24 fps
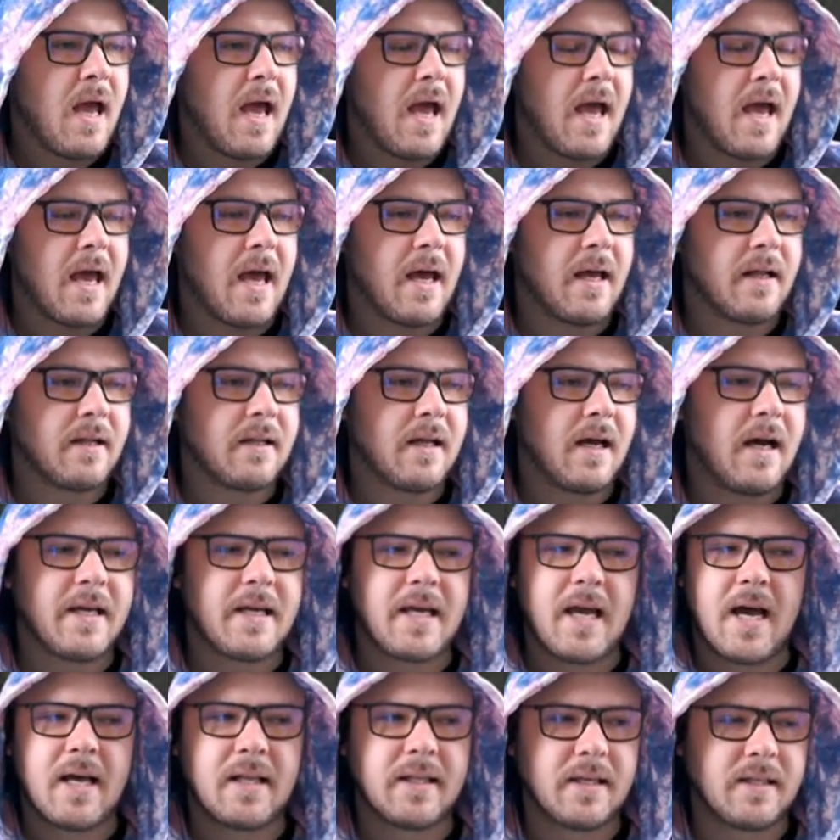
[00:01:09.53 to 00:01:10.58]
and uh,
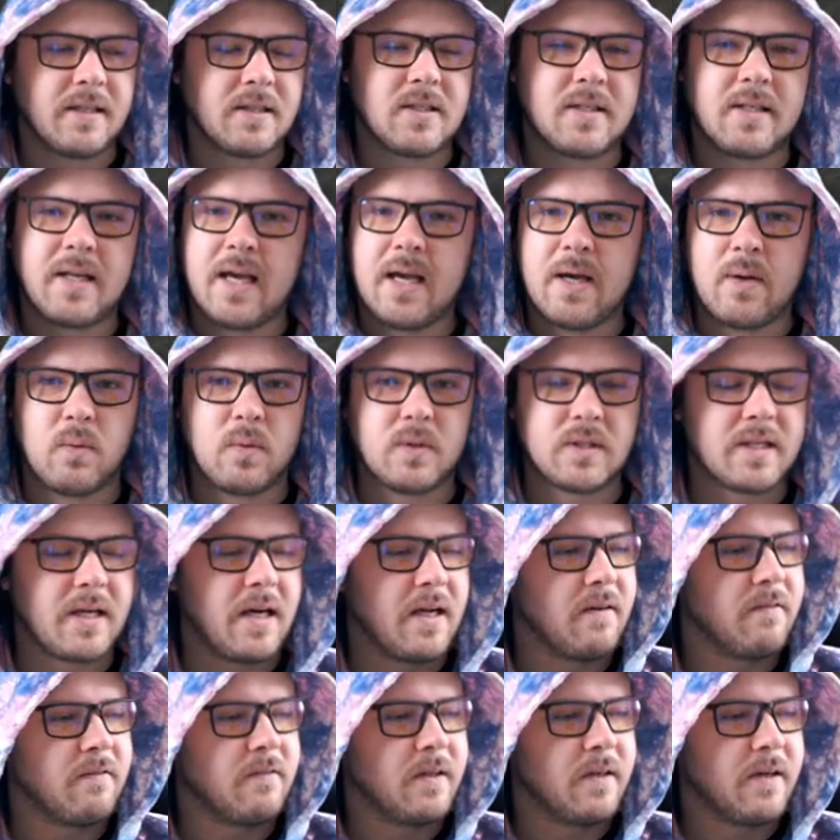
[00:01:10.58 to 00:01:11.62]
yeah, I think today it was
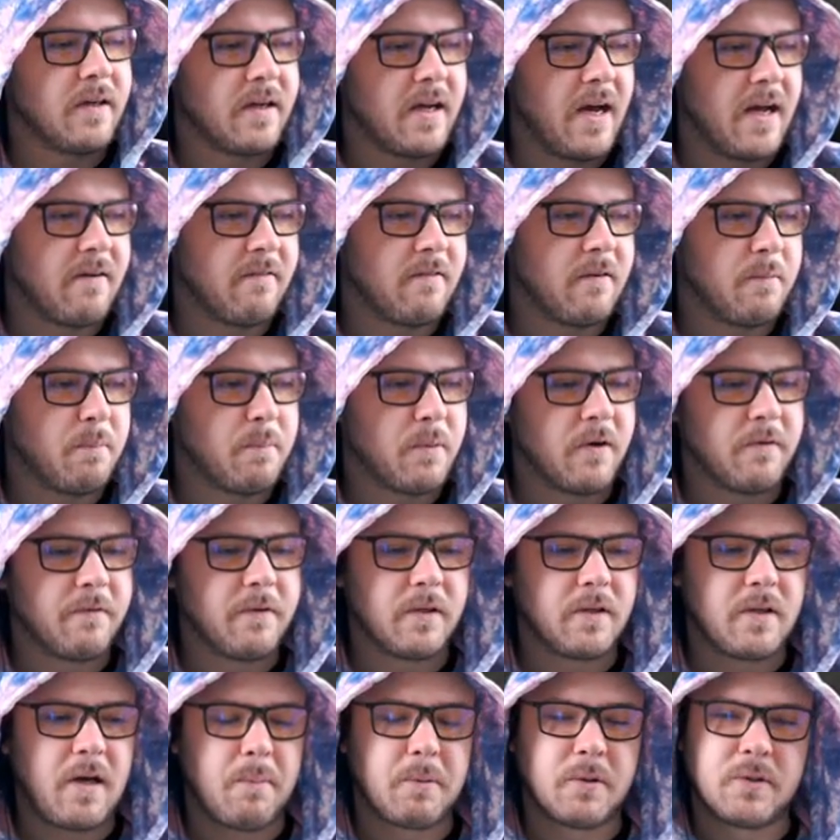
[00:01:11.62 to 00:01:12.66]
kind of a kind of a
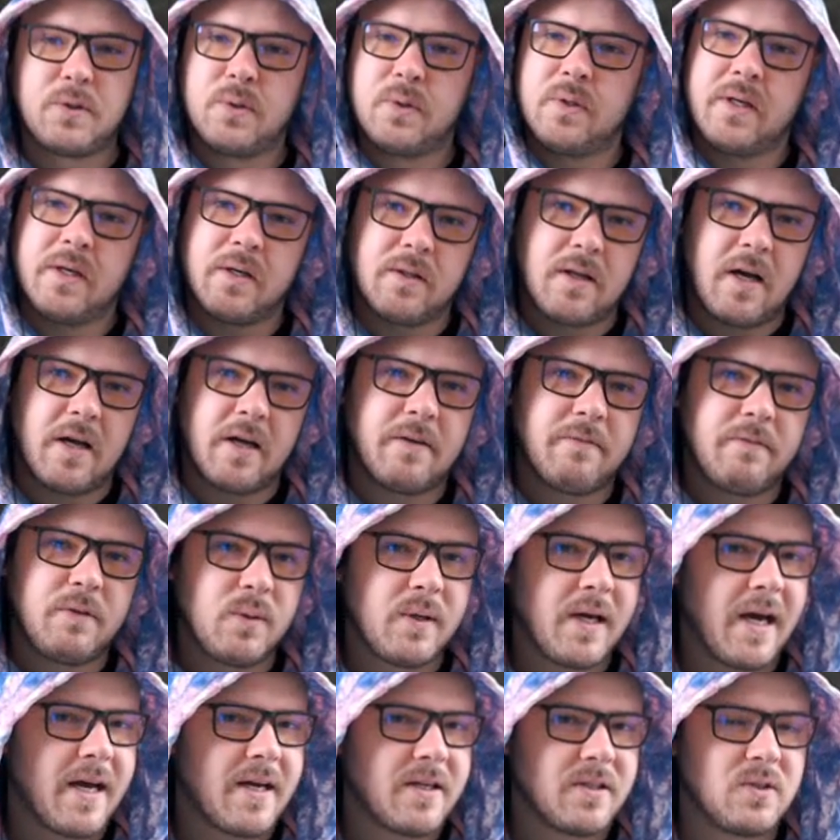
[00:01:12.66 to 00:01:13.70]
perfect opportunity. A lot of you
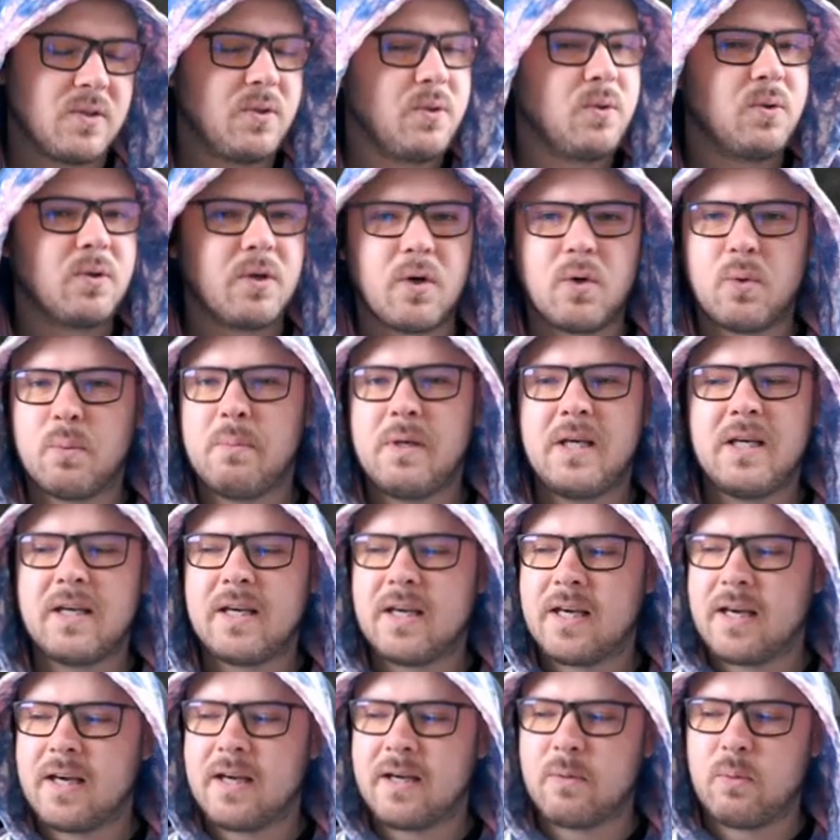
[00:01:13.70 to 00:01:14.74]
guys do know
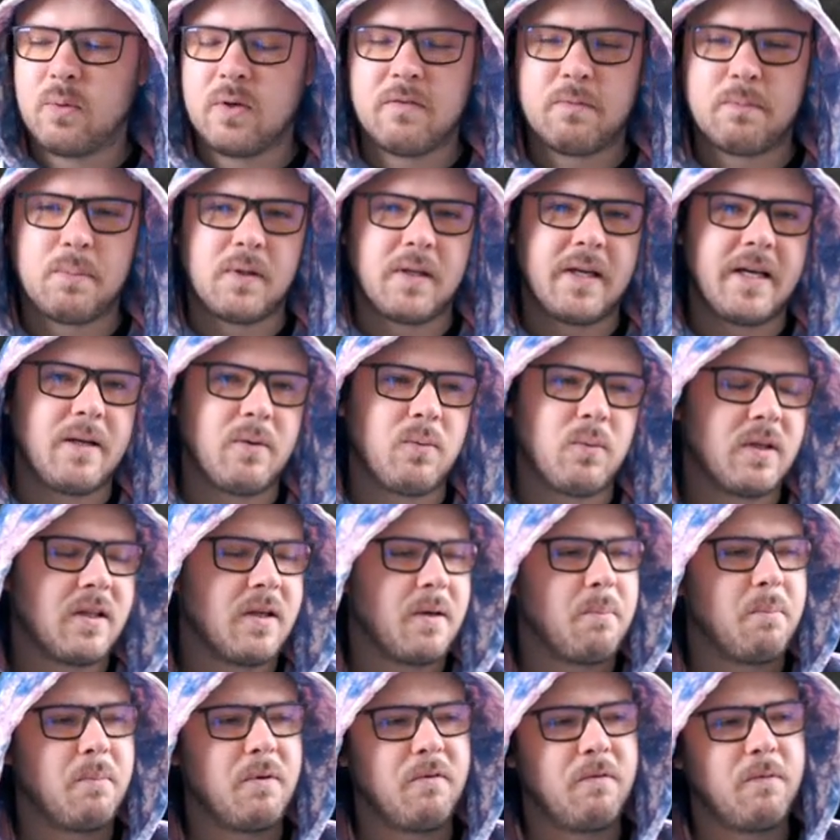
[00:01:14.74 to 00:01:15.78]
Mekick. We've played with
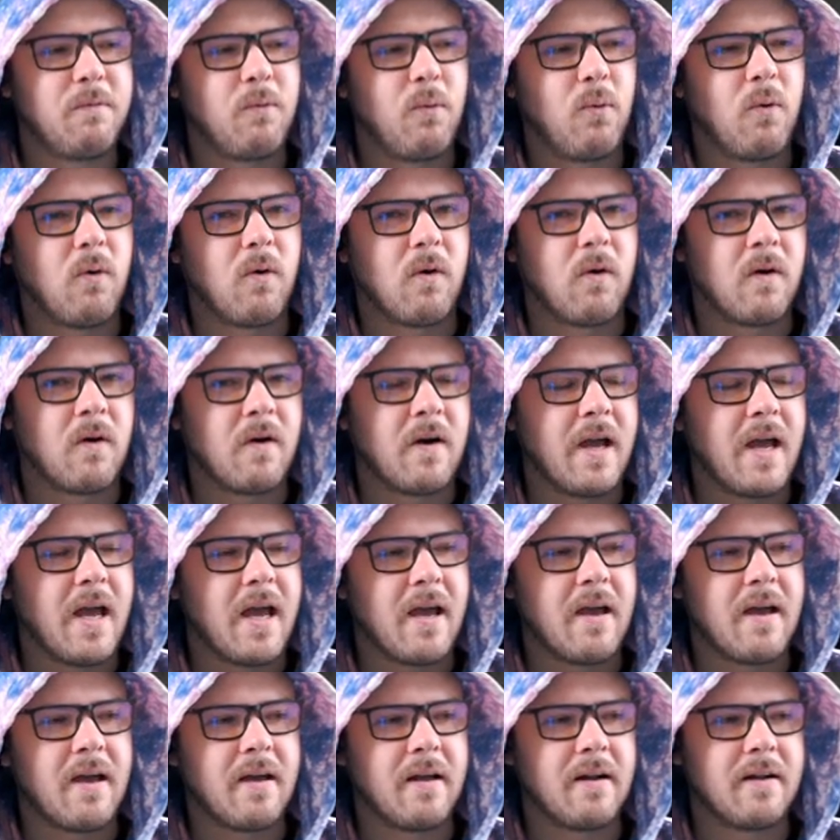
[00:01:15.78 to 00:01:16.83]
him before,
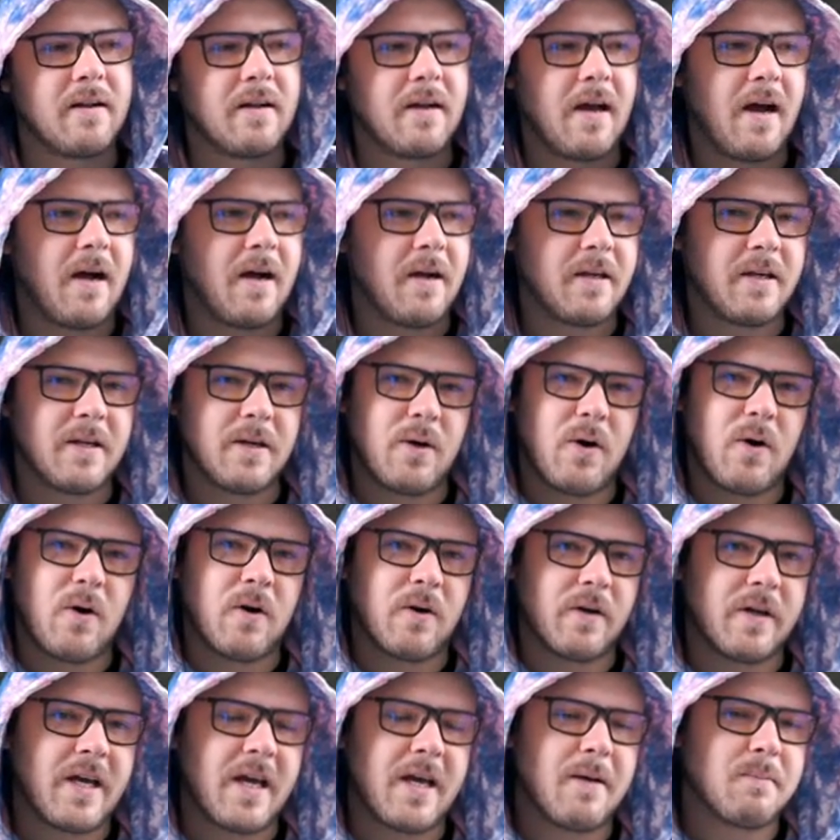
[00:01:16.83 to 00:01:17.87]
and uh, you know,
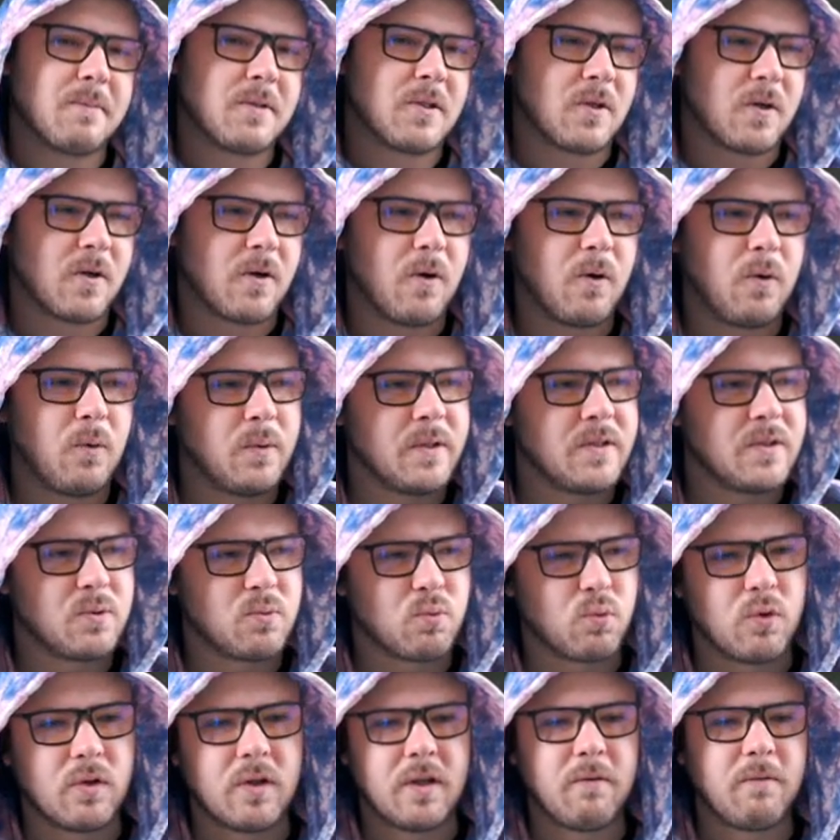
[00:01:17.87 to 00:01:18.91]
our games are always
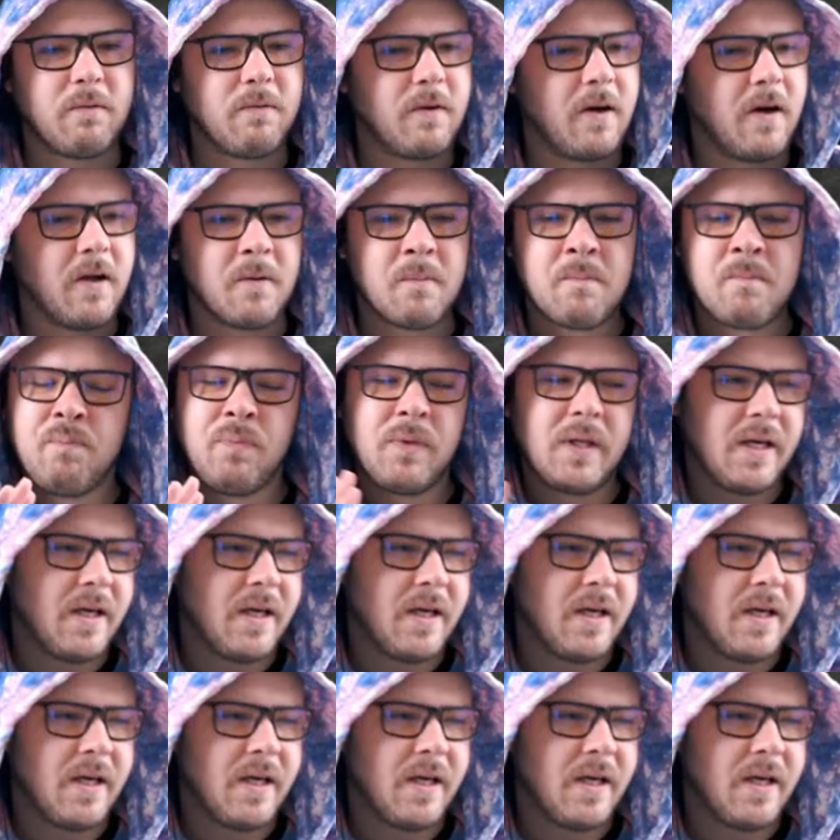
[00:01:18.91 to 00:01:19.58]
really fun.